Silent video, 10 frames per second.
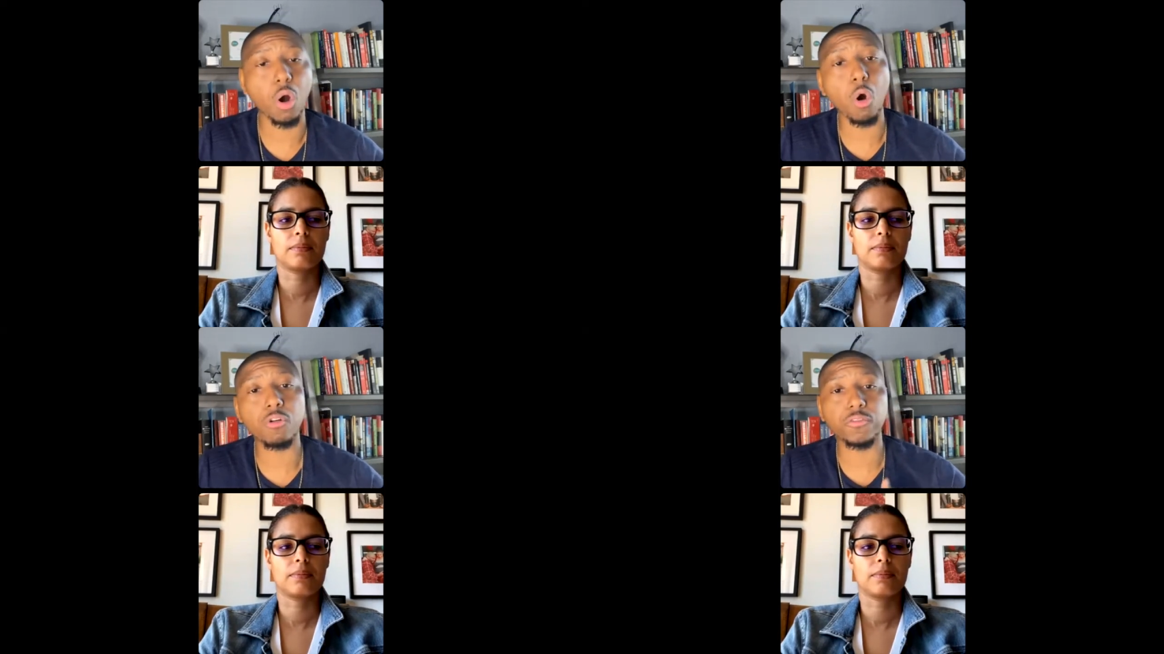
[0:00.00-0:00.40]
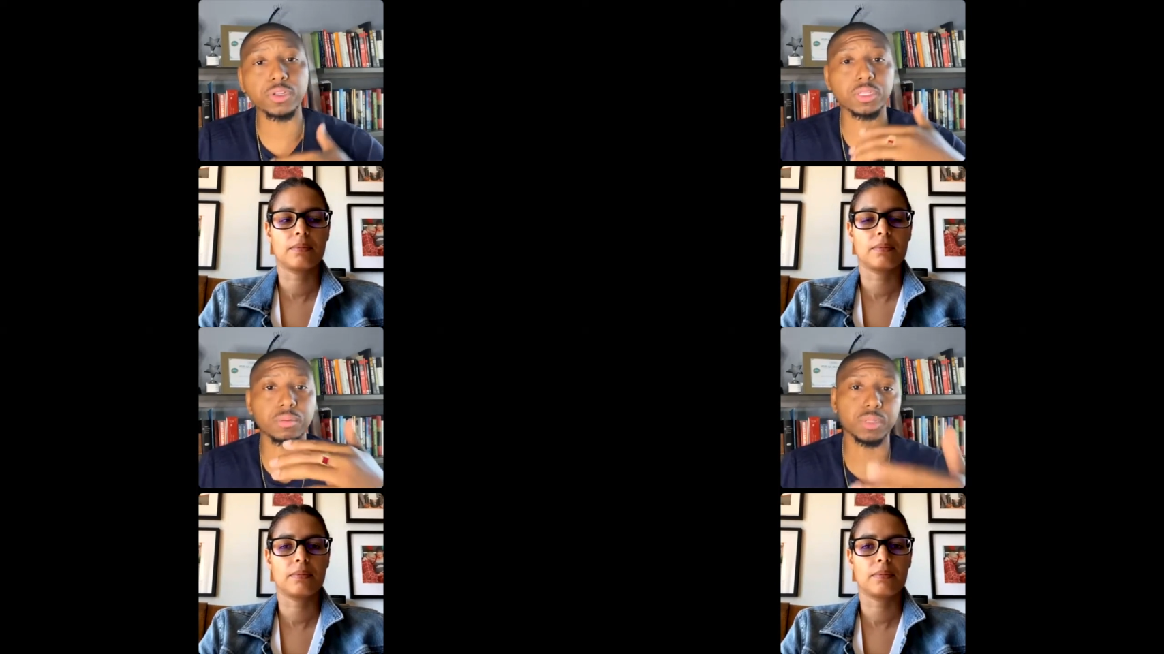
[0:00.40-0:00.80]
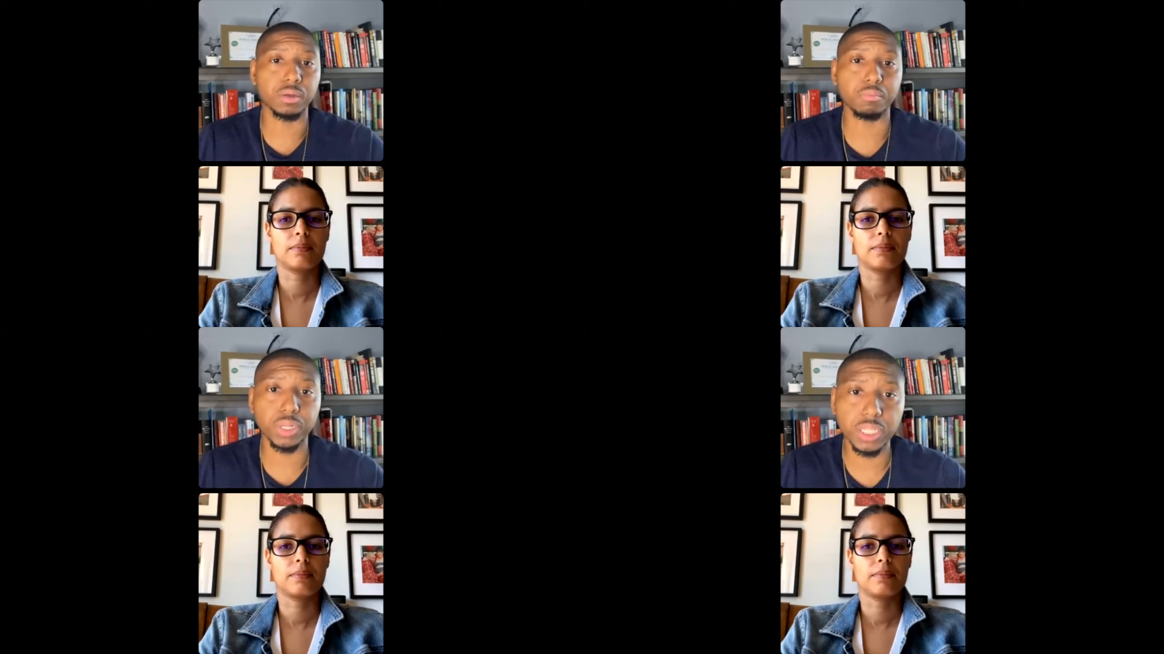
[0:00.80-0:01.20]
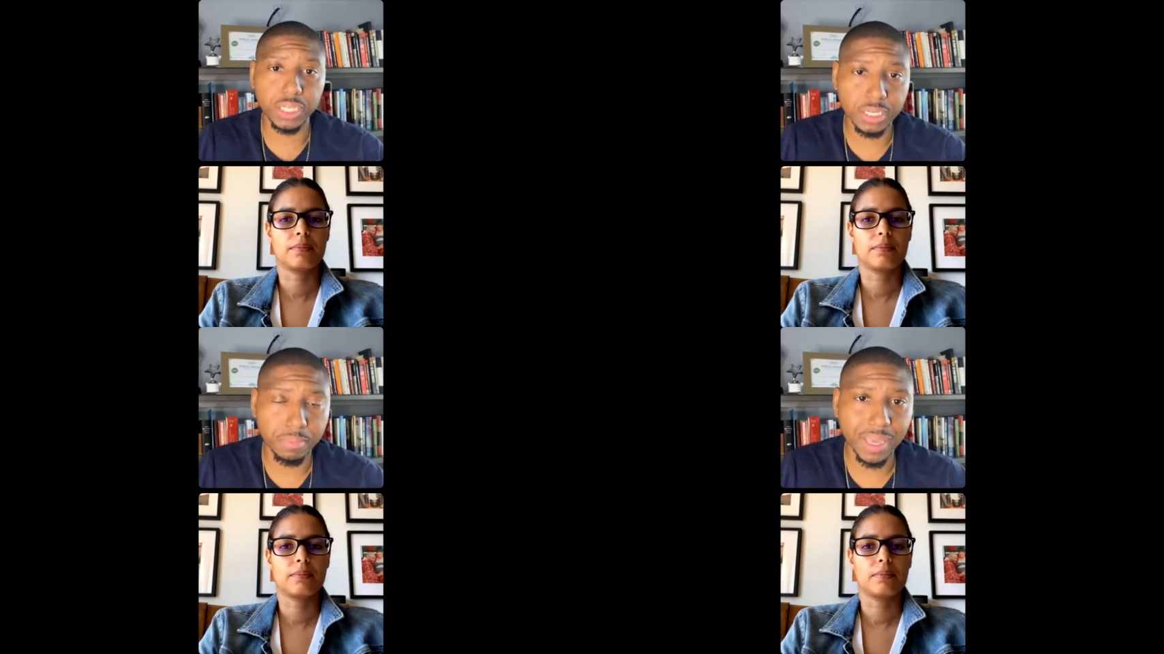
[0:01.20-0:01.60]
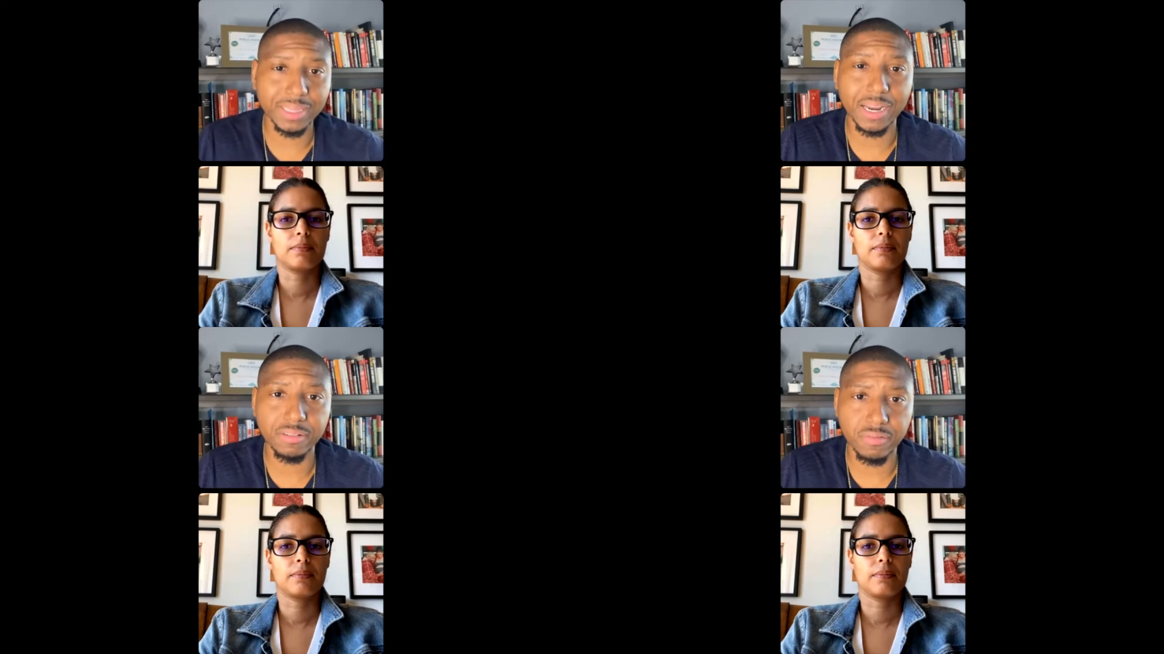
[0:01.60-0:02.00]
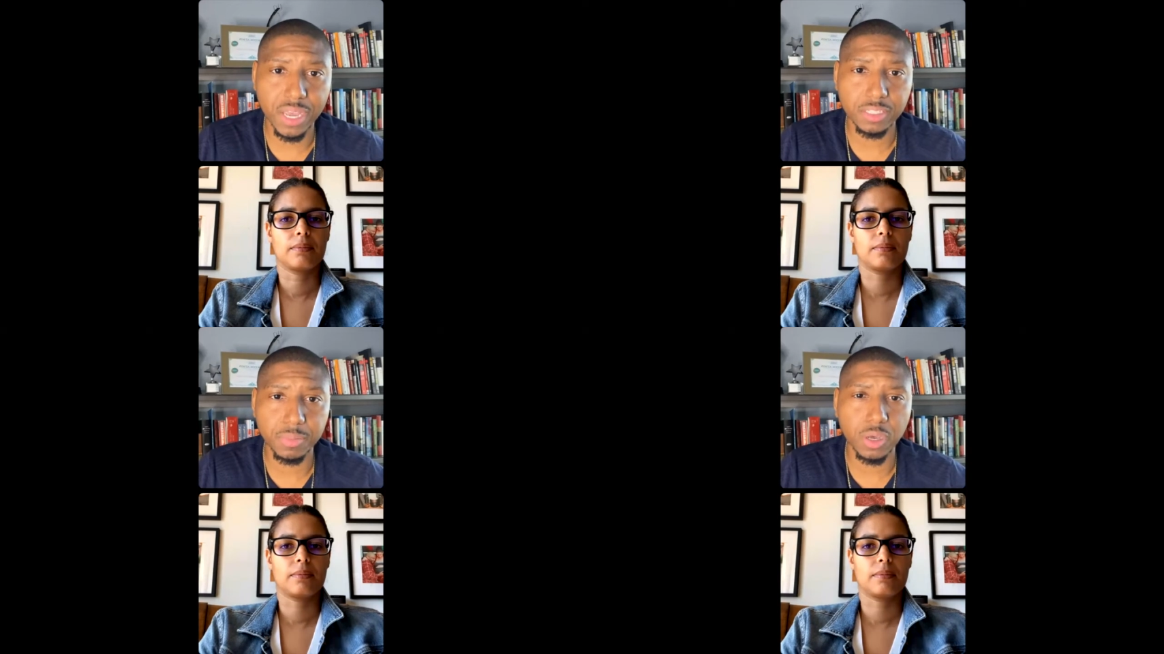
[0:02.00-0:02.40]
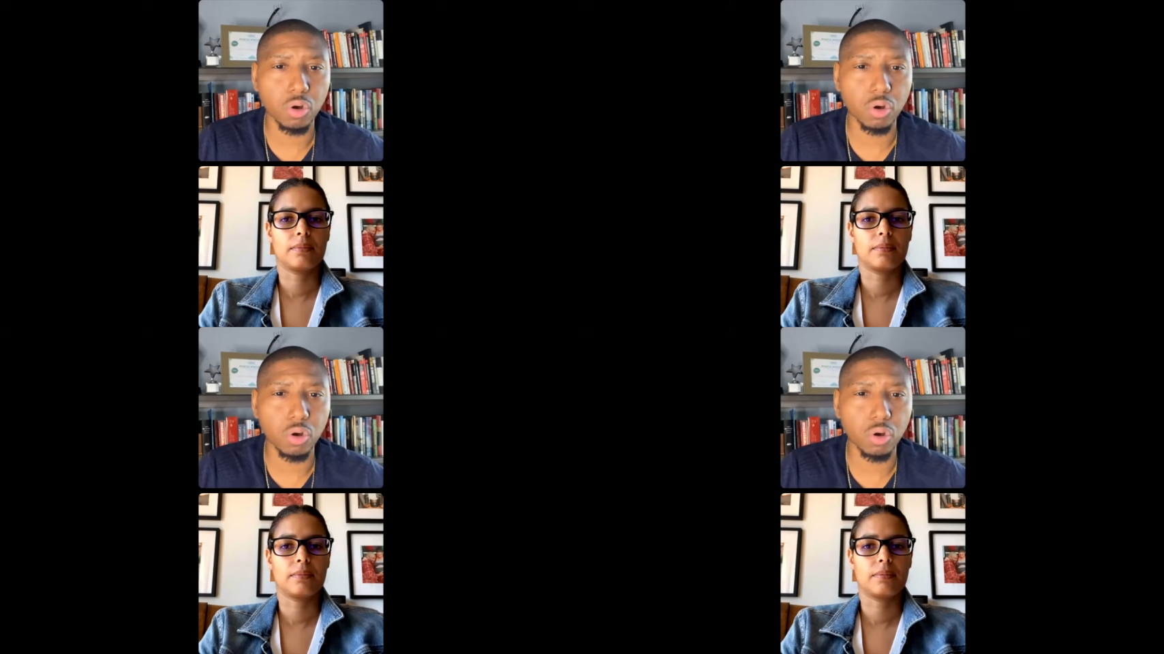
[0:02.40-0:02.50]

Speaker 1: offering them the ability to make that investment?